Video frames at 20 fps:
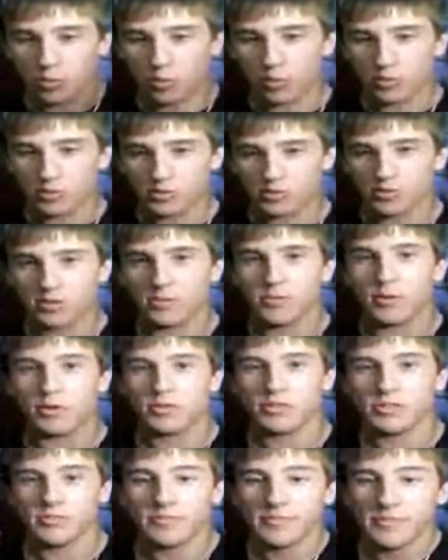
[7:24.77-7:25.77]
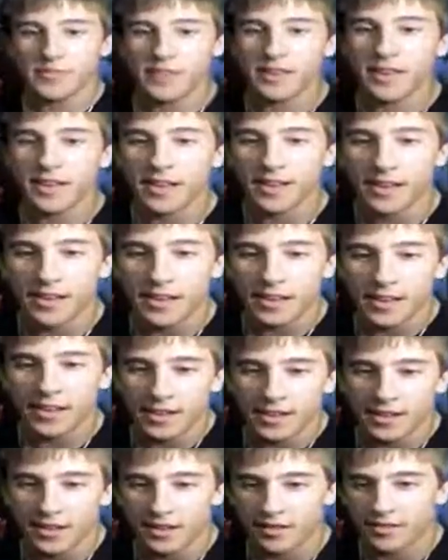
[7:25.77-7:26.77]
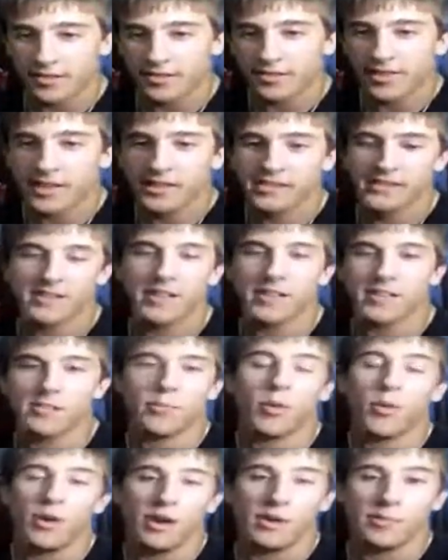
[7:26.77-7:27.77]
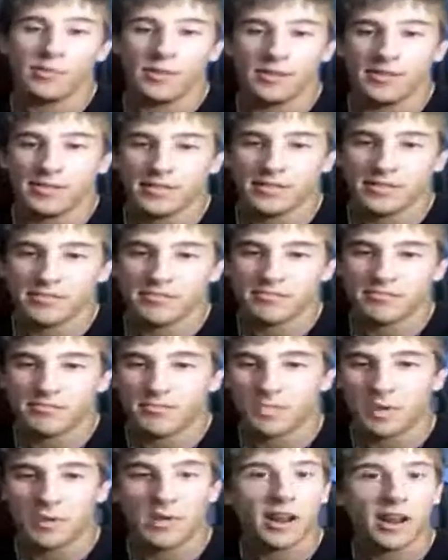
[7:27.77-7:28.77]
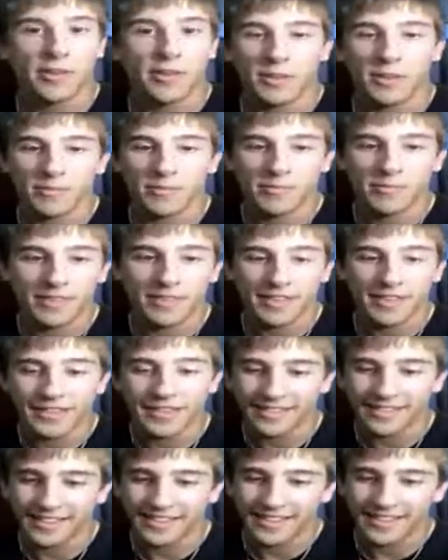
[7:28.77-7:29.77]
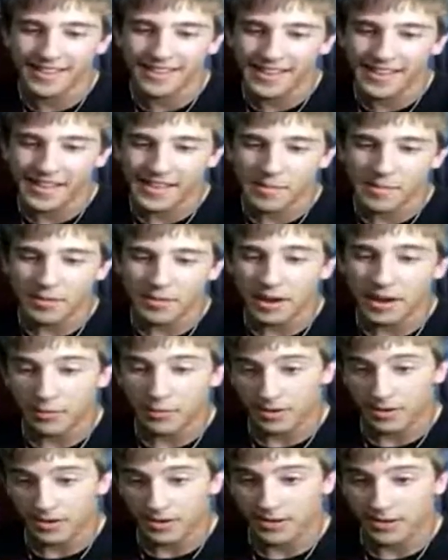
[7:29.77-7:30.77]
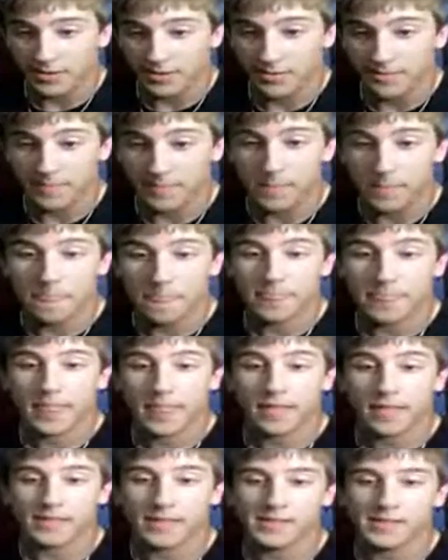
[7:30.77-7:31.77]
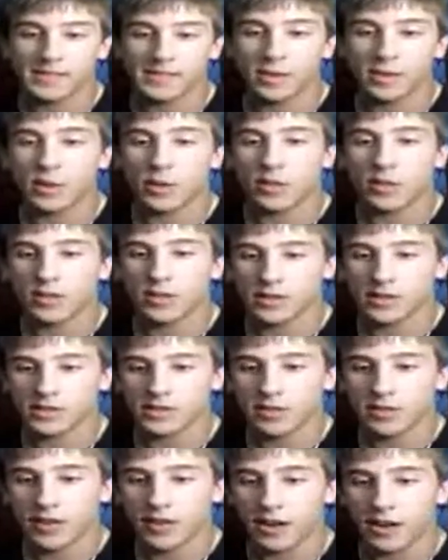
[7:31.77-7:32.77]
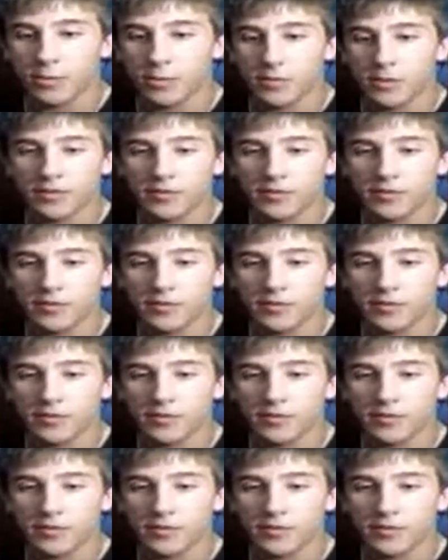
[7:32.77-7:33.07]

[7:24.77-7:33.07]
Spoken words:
slow motion. You know, that's not the point, but just throwing that out there. But anyway, let's see, quick look. So if I open in